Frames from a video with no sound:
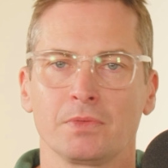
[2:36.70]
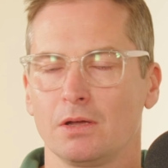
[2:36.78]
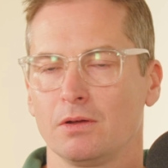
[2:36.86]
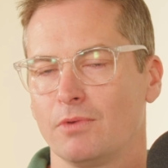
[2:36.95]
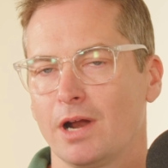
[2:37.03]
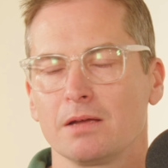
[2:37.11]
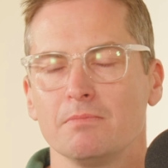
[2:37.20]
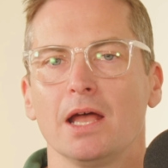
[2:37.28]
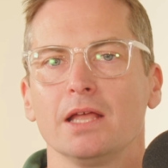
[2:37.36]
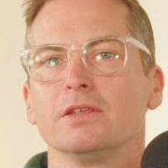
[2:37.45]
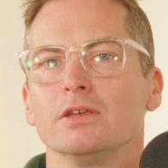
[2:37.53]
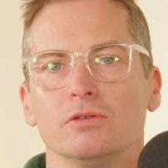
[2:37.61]
I'd
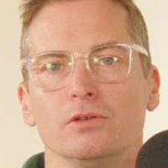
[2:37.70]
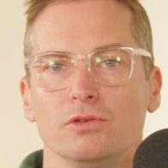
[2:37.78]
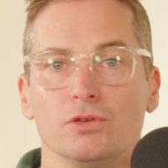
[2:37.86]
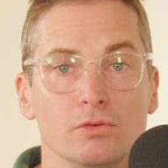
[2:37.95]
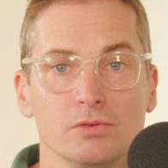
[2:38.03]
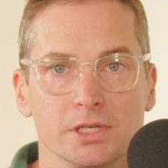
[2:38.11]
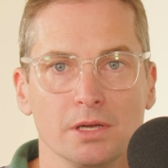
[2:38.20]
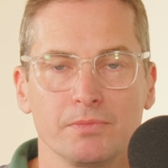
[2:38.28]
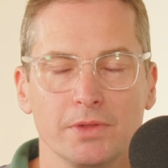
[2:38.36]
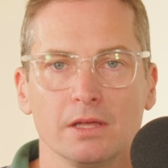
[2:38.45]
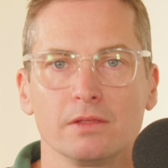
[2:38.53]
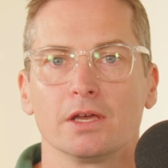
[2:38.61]
recommend that you use
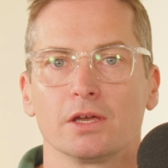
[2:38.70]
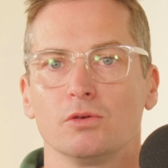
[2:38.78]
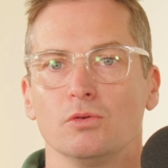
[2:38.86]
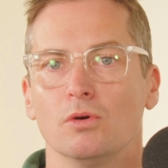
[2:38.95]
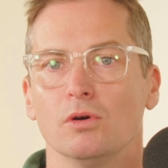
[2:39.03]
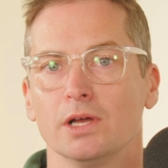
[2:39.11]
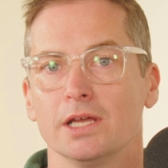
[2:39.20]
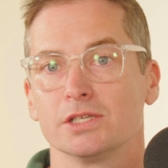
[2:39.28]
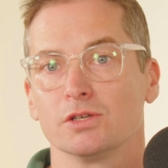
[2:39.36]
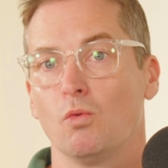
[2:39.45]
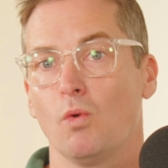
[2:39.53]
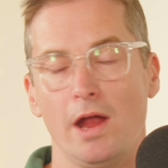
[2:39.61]
something that Google is
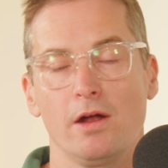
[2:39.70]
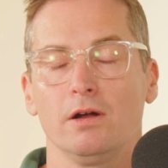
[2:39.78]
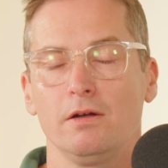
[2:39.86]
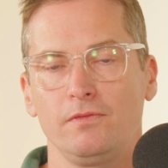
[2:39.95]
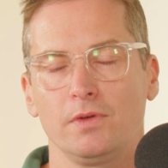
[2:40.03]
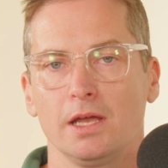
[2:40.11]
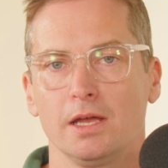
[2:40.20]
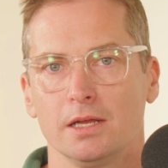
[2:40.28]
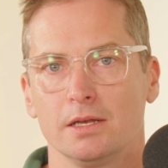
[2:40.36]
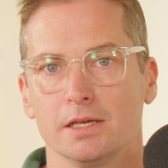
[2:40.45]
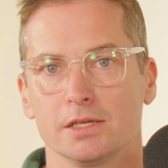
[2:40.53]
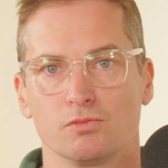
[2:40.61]
aware of
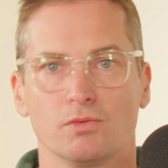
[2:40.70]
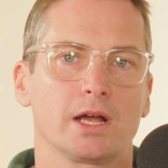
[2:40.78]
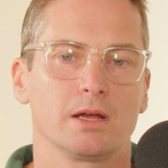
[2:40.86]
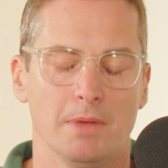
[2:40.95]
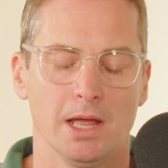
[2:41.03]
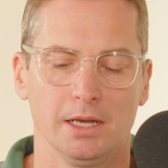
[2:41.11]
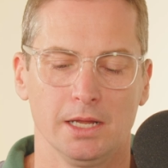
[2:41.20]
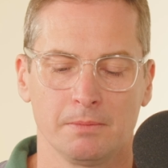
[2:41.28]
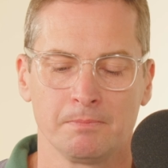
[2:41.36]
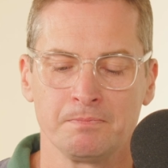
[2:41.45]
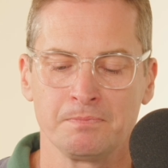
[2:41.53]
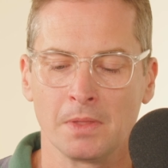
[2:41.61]
and is
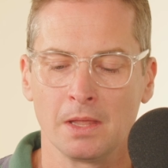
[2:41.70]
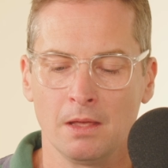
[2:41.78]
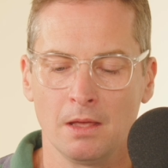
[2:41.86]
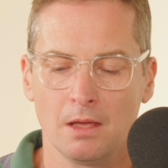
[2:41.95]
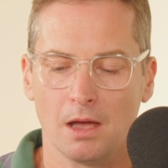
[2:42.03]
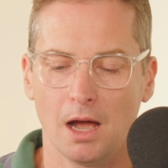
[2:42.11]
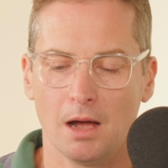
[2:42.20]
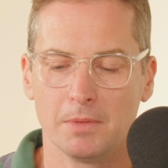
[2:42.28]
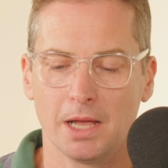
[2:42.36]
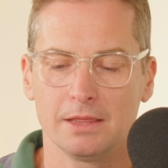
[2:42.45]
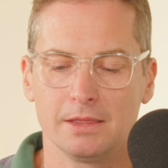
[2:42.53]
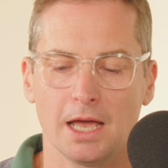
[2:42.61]
recommending.
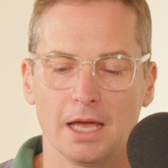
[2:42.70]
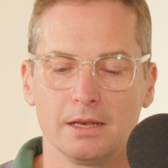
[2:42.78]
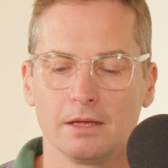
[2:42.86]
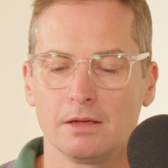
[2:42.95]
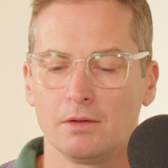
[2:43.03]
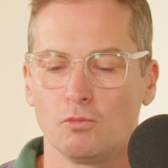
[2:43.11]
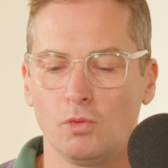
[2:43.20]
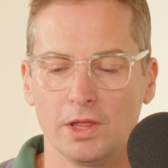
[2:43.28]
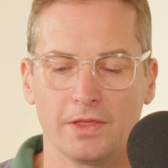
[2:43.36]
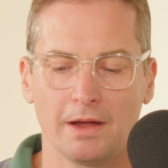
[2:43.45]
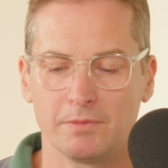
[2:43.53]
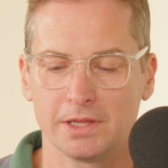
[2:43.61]
And then with
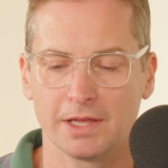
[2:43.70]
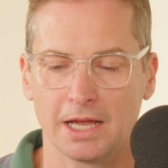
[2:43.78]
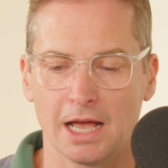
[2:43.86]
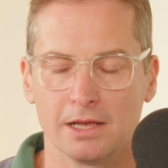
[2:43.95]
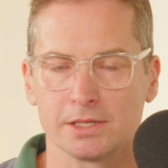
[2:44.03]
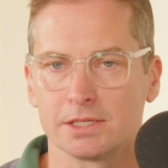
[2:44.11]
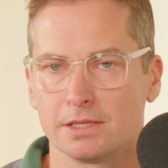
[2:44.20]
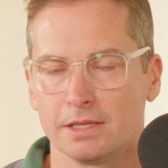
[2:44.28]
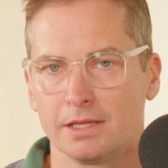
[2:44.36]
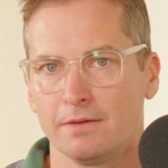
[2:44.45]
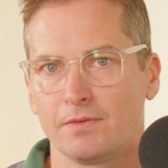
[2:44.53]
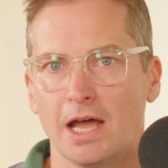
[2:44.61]
everything else that
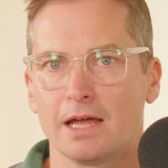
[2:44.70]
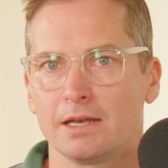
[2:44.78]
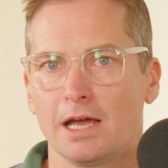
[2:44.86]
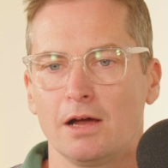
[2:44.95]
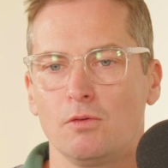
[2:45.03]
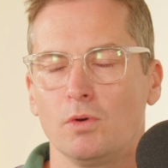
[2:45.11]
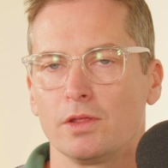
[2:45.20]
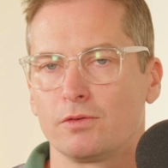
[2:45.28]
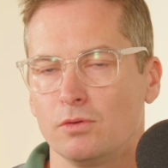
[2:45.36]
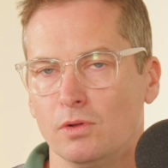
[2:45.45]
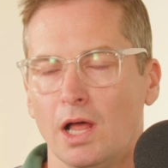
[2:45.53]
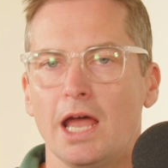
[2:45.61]
they've got now with
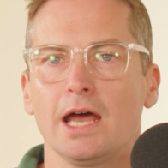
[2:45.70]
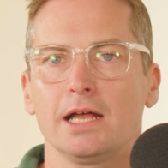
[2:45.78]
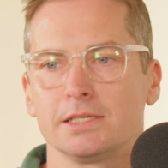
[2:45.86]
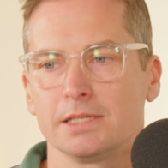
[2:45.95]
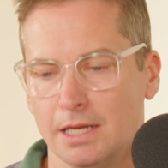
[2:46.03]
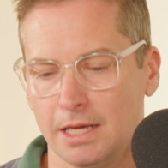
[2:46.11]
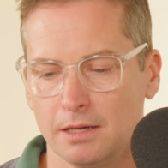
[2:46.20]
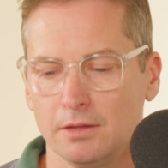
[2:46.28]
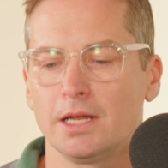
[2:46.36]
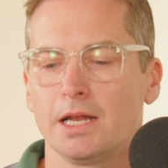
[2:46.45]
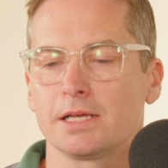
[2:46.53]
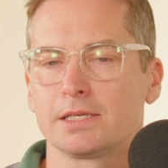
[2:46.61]
Google Ads and
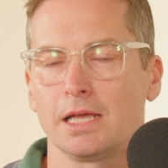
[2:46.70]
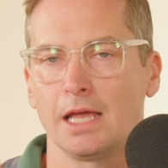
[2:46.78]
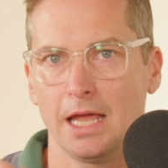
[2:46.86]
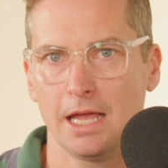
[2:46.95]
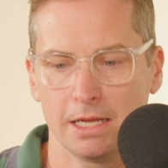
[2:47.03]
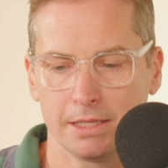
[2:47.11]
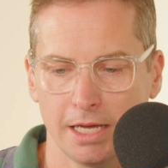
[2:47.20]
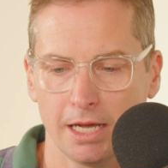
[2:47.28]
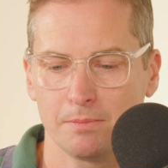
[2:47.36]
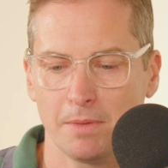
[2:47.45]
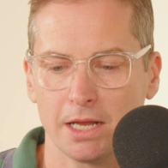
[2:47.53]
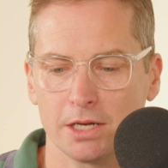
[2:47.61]
Analytics and
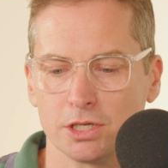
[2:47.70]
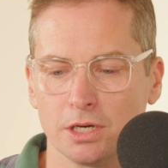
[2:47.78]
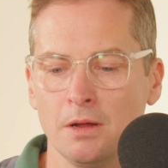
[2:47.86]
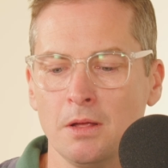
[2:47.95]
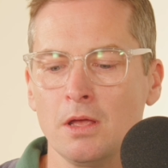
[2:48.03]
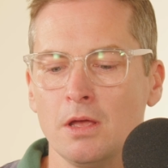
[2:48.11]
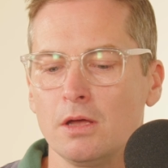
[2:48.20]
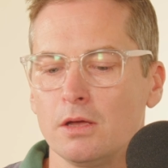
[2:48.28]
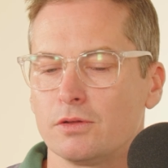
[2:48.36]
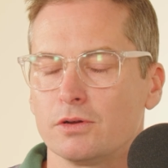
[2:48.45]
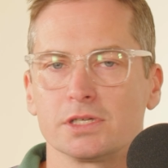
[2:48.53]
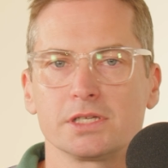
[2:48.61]
Tag Manager,
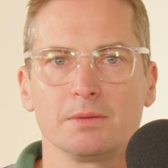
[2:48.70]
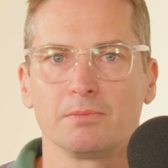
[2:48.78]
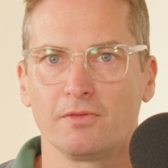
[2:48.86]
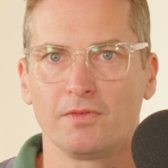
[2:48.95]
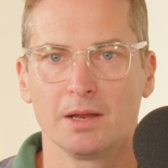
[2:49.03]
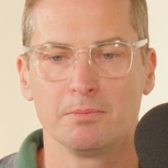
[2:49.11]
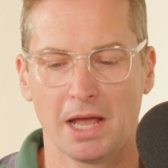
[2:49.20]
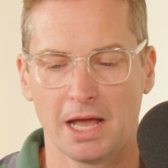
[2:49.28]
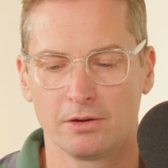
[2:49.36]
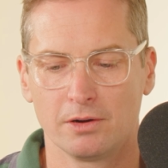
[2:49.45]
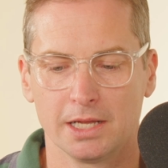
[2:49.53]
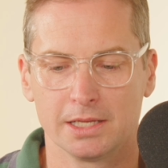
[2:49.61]
there's a simplified banner